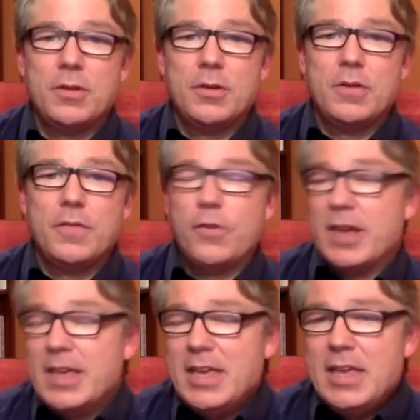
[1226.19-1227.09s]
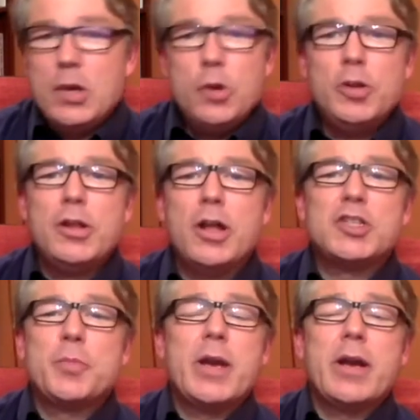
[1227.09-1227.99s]
For he who did not
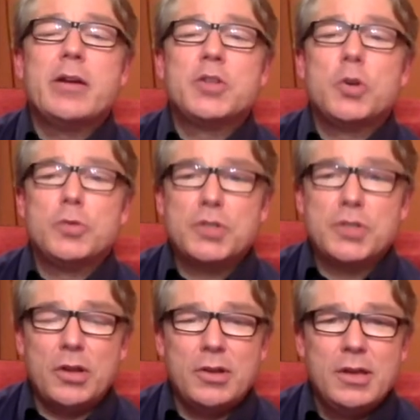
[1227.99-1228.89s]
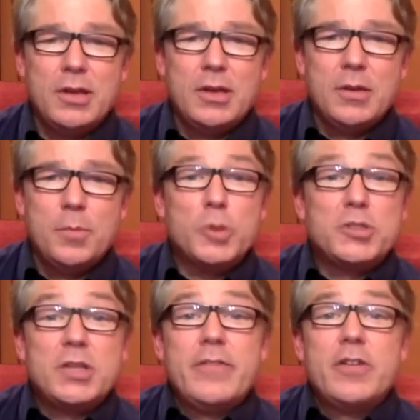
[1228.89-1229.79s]
spare his own son, but
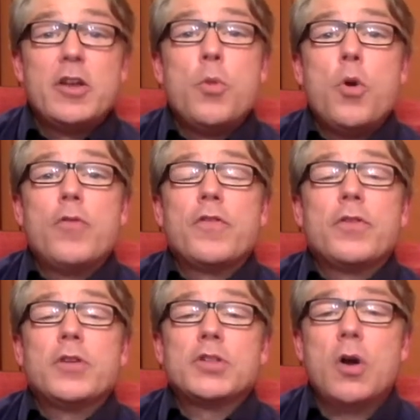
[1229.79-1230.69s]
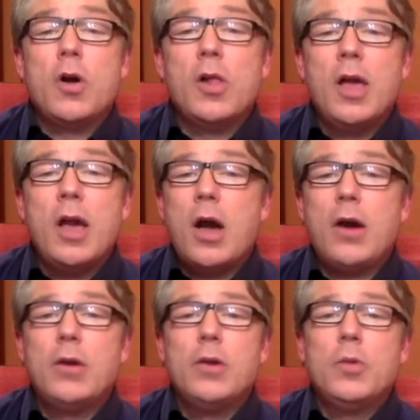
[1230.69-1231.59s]
delivered him over for us all,
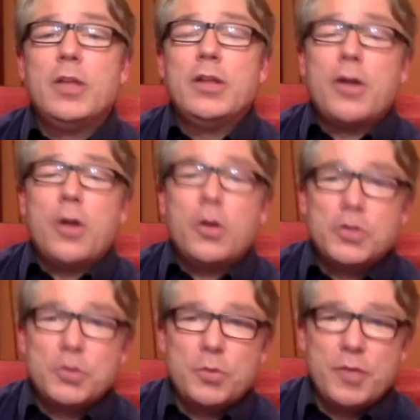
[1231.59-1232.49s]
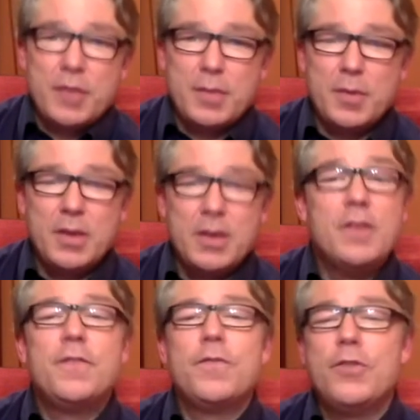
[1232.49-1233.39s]
how will he not also with him
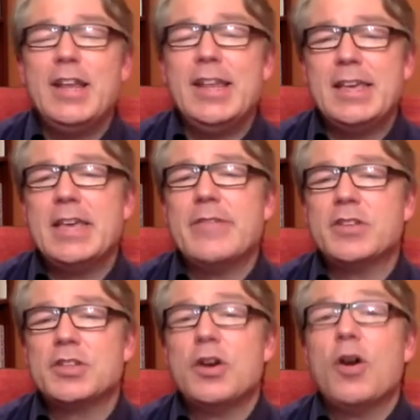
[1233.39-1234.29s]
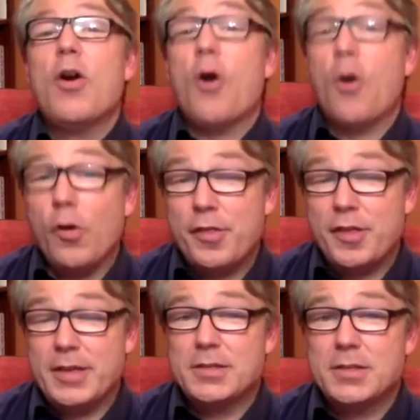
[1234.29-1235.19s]
freely give us all
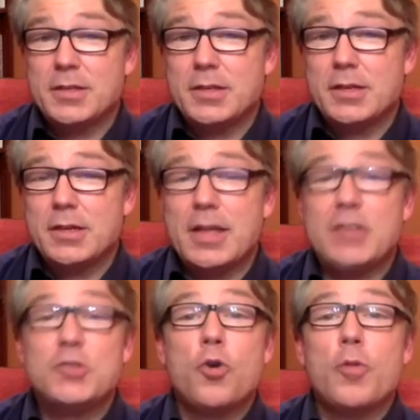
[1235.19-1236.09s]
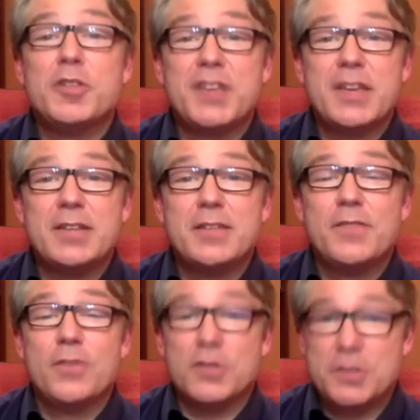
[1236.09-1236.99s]
things? That's Romans 8,
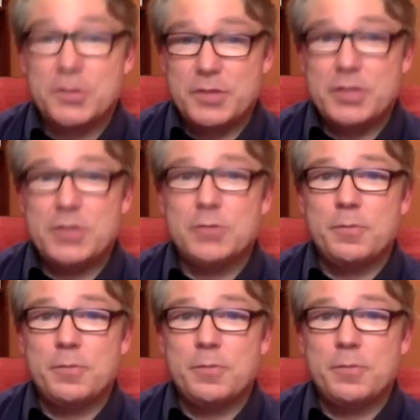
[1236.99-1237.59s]
verse 32.